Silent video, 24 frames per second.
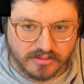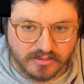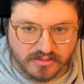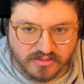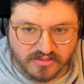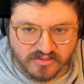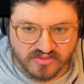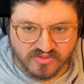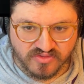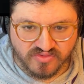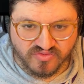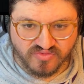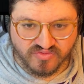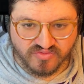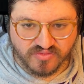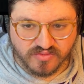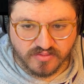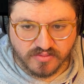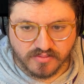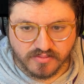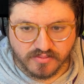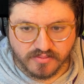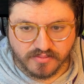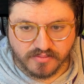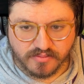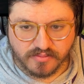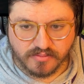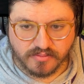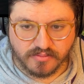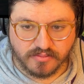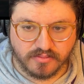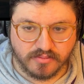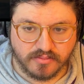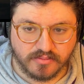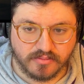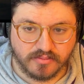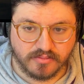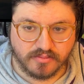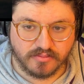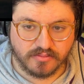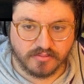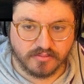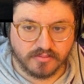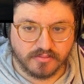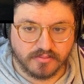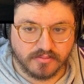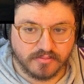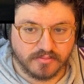something.
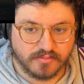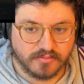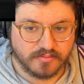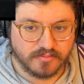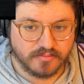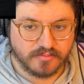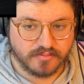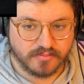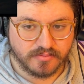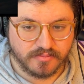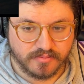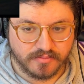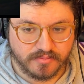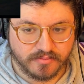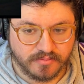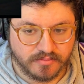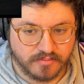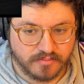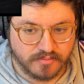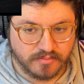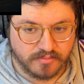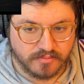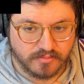You can go anywhere.